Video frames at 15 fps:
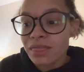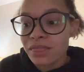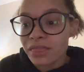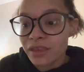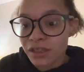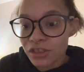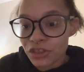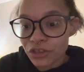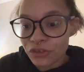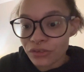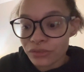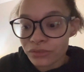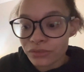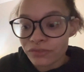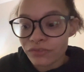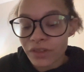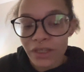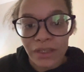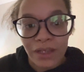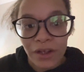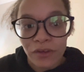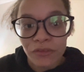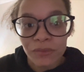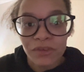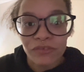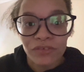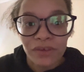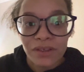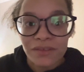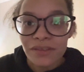thank you for hanging out with me for the
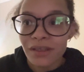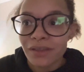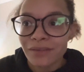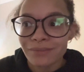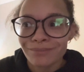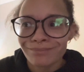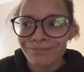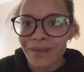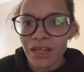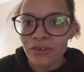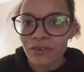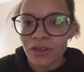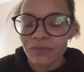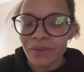last, like, I don't know.